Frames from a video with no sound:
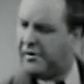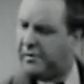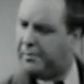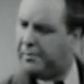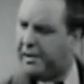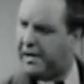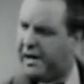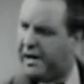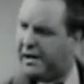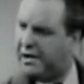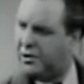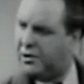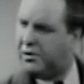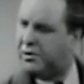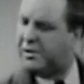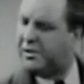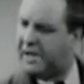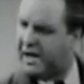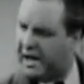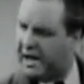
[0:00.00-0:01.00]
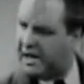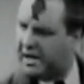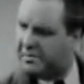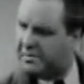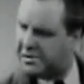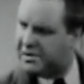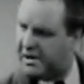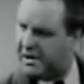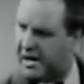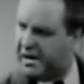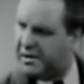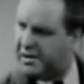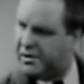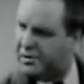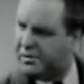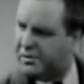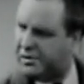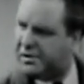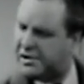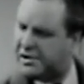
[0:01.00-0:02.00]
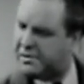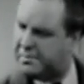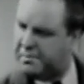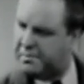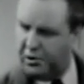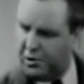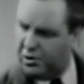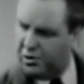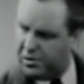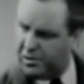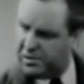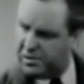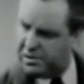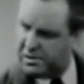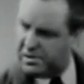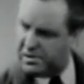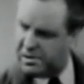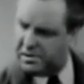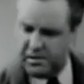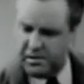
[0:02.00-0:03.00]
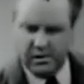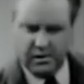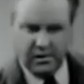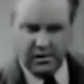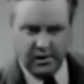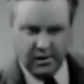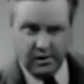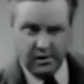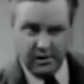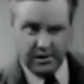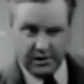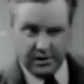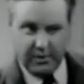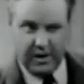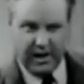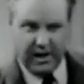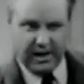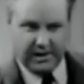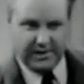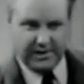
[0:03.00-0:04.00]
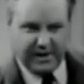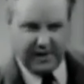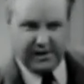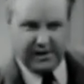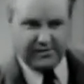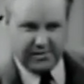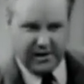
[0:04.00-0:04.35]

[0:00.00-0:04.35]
I've never played no games and had no sports. So while